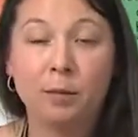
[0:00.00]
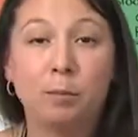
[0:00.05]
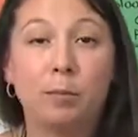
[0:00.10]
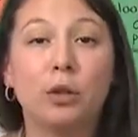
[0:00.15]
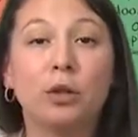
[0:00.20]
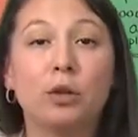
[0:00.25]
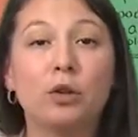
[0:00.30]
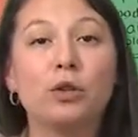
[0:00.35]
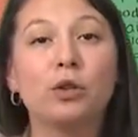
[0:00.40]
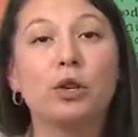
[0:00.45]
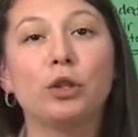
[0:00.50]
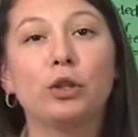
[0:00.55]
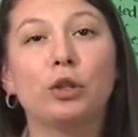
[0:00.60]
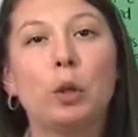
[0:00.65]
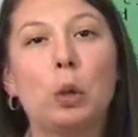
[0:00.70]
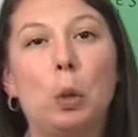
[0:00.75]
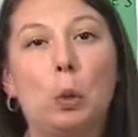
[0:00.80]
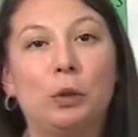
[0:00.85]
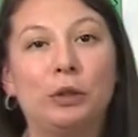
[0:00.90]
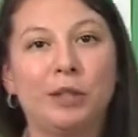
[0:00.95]
But those
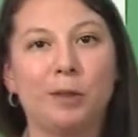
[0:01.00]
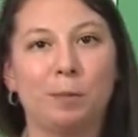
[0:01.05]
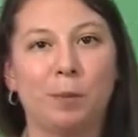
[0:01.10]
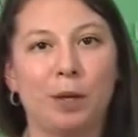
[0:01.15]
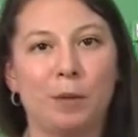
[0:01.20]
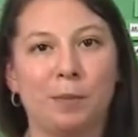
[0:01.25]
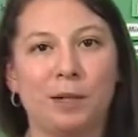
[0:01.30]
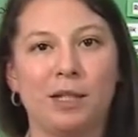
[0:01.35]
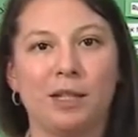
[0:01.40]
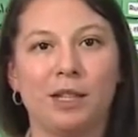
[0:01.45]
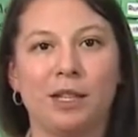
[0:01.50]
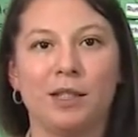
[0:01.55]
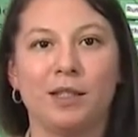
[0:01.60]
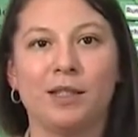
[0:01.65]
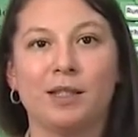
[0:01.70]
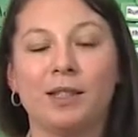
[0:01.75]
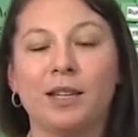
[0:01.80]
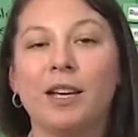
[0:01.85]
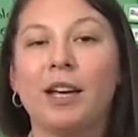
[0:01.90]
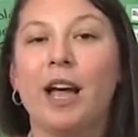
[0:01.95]
the only
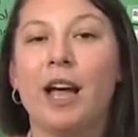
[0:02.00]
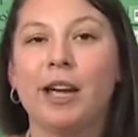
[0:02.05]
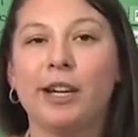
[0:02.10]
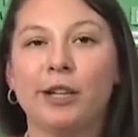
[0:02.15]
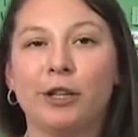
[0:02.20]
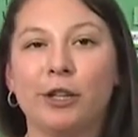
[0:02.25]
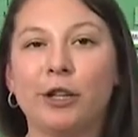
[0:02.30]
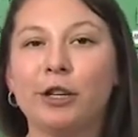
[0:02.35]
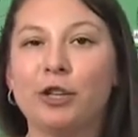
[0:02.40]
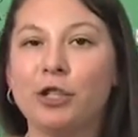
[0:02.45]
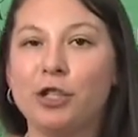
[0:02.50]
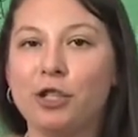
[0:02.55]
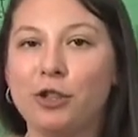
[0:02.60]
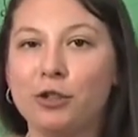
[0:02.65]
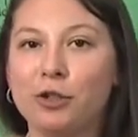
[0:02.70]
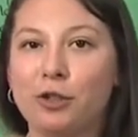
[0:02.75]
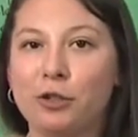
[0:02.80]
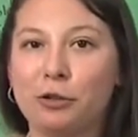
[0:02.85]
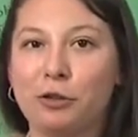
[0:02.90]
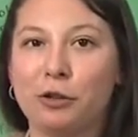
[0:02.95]
purposes. I encourage
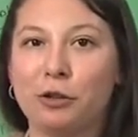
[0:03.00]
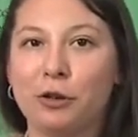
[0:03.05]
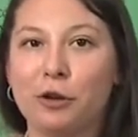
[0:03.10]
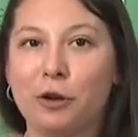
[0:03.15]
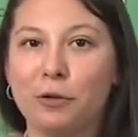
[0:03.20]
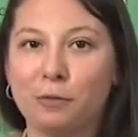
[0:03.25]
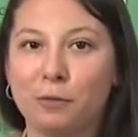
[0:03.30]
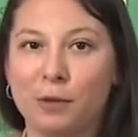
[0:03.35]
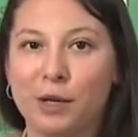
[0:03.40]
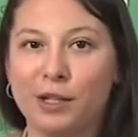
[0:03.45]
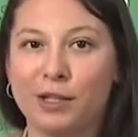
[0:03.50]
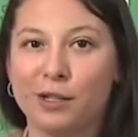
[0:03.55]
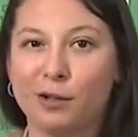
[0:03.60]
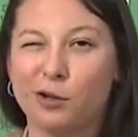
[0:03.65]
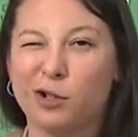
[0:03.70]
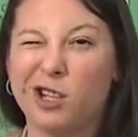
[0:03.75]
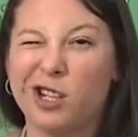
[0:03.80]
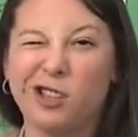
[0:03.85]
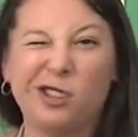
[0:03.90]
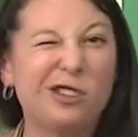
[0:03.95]
you to do your own
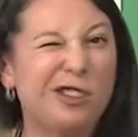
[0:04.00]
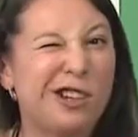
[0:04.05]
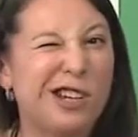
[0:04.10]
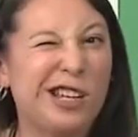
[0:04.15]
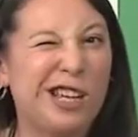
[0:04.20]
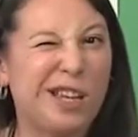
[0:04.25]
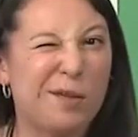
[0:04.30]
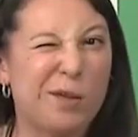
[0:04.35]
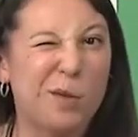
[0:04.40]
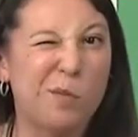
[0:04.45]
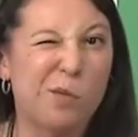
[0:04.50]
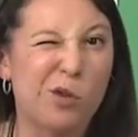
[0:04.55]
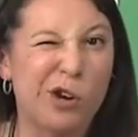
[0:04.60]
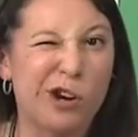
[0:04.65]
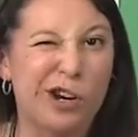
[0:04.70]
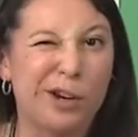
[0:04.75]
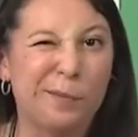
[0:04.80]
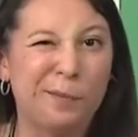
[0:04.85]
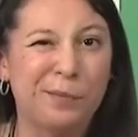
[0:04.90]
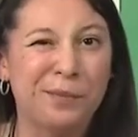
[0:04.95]
research and learn even
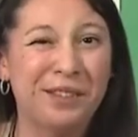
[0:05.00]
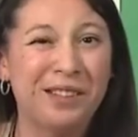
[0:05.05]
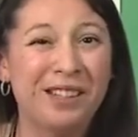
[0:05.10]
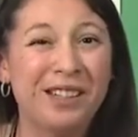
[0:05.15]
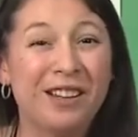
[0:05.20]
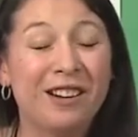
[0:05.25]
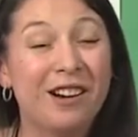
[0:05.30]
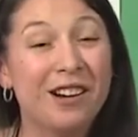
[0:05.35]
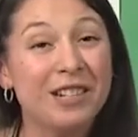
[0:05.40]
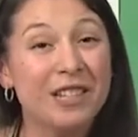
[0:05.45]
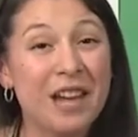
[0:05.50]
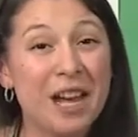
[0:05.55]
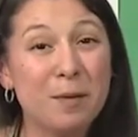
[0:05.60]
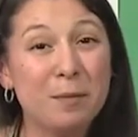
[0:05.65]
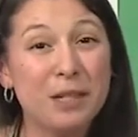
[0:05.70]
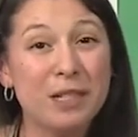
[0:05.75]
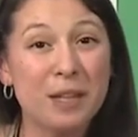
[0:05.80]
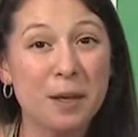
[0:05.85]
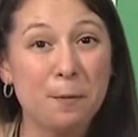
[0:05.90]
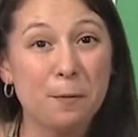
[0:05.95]
more. Our
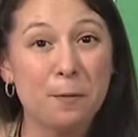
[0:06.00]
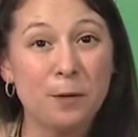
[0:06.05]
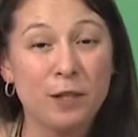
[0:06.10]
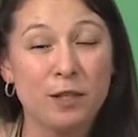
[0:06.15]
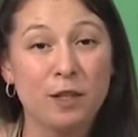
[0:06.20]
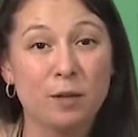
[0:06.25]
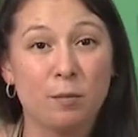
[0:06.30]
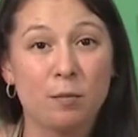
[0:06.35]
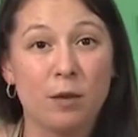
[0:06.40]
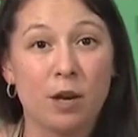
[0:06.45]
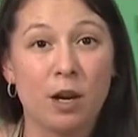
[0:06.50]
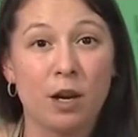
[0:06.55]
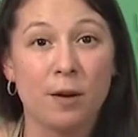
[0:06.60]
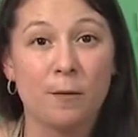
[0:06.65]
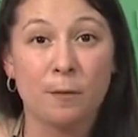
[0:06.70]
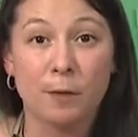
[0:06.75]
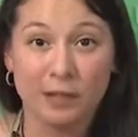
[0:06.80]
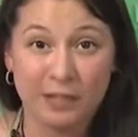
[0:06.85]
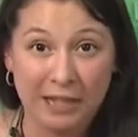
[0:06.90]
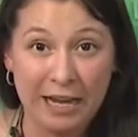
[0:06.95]
time is up
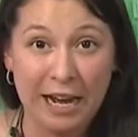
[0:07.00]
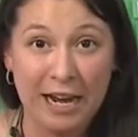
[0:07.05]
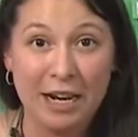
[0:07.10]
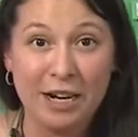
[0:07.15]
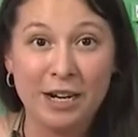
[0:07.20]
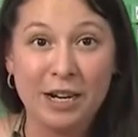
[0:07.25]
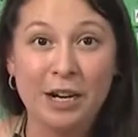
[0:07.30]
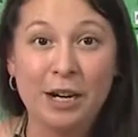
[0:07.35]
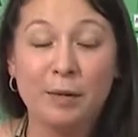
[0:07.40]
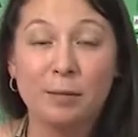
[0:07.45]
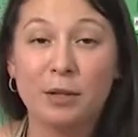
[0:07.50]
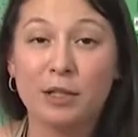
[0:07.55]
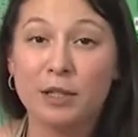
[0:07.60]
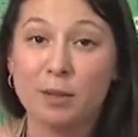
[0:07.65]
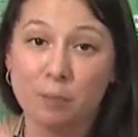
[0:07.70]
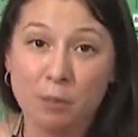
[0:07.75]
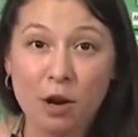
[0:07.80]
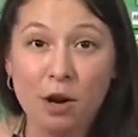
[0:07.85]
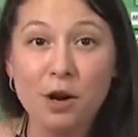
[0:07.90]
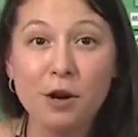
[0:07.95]
for today, but
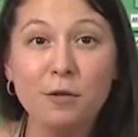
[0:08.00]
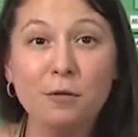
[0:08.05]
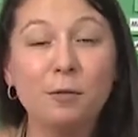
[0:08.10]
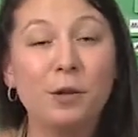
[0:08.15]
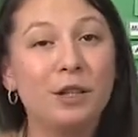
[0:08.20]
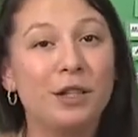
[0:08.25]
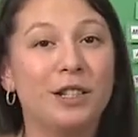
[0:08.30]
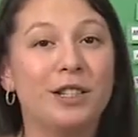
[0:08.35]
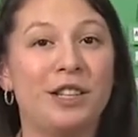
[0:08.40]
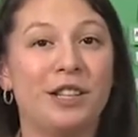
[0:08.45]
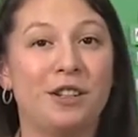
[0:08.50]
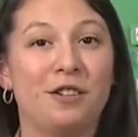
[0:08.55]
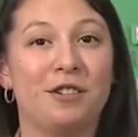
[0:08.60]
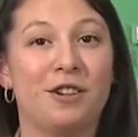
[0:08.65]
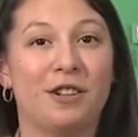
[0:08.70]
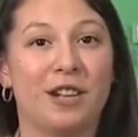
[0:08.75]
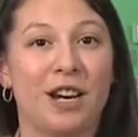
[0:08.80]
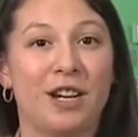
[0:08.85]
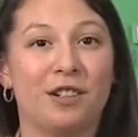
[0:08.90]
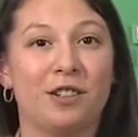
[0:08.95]
tomorrow we'll continue
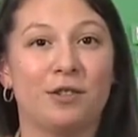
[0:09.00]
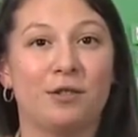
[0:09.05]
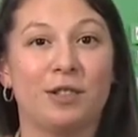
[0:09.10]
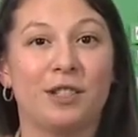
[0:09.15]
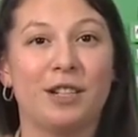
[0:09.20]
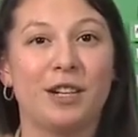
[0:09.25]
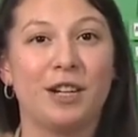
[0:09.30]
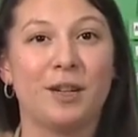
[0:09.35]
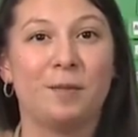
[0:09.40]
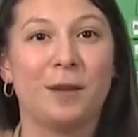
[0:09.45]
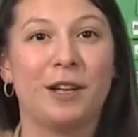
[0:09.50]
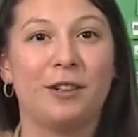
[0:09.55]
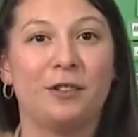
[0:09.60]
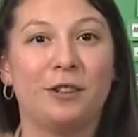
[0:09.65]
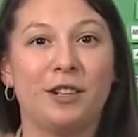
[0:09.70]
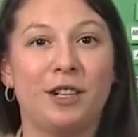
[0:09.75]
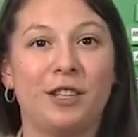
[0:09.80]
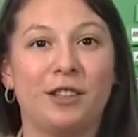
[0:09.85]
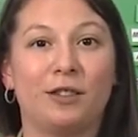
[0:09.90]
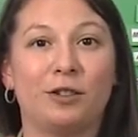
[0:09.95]
our dinosaur study by
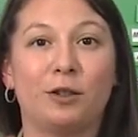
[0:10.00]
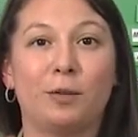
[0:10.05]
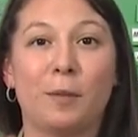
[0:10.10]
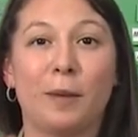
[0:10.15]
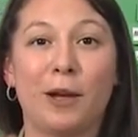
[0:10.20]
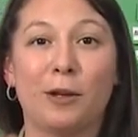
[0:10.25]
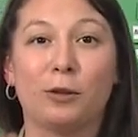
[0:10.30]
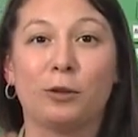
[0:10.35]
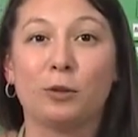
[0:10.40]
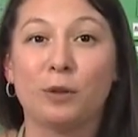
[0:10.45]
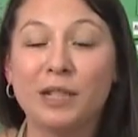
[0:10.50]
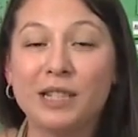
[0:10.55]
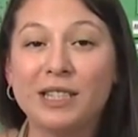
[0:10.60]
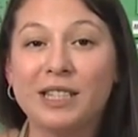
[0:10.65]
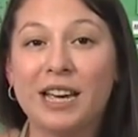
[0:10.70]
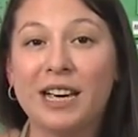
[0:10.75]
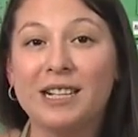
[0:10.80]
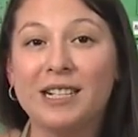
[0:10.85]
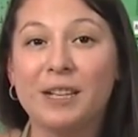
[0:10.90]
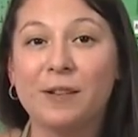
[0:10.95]
learning about 3
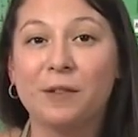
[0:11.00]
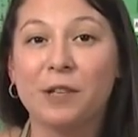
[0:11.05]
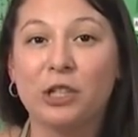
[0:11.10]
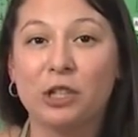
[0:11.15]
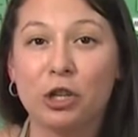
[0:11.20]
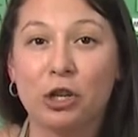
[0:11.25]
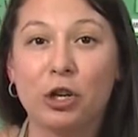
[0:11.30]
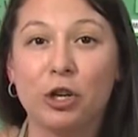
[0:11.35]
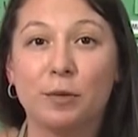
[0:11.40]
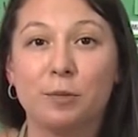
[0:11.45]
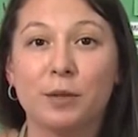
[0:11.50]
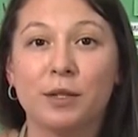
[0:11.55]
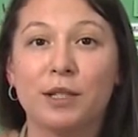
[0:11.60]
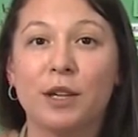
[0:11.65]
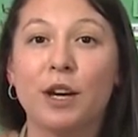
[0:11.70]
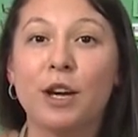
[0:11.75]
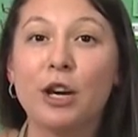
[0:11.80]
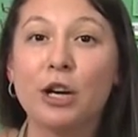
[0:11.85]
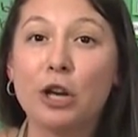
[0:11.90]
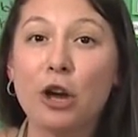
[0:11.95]
scientific
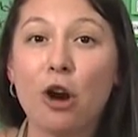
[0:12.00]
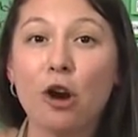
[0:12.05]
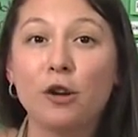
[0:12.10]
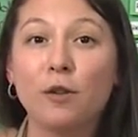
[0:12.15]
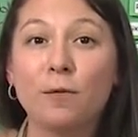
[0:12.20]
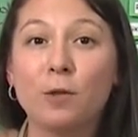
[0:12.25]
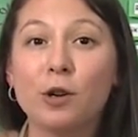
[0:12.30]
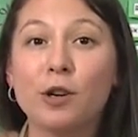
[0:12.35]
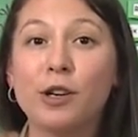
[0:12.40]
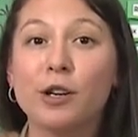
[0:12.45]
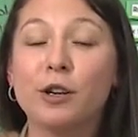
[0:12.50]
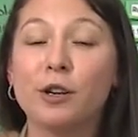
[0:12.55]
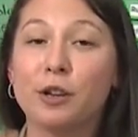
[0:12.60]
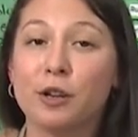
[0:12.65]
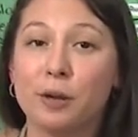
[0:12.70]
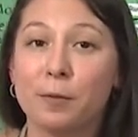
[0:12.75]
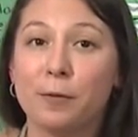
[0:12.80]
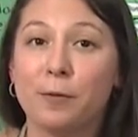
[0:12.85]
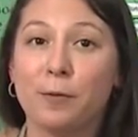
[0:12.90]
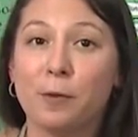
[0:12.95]
terms: carnivore,
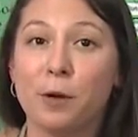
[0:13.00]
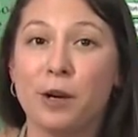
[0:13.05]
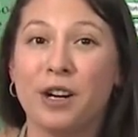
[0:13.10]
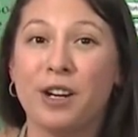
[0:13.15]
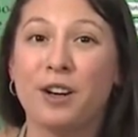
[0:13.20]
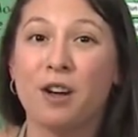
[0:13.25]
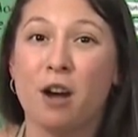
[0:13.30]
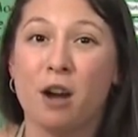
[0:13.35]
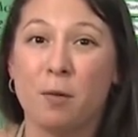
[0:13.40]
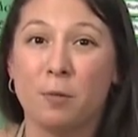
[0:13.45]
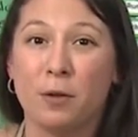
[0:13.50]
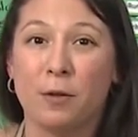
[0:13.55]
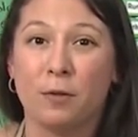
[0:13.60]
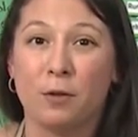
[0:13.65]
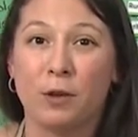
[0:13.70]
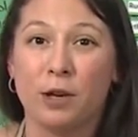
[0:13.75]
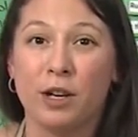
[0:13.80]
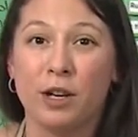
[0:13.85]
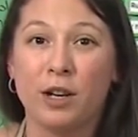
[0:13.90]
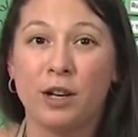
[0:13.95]
herbivore, and
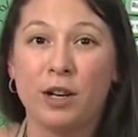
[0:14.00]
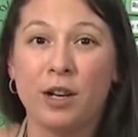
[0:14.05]
omnivore.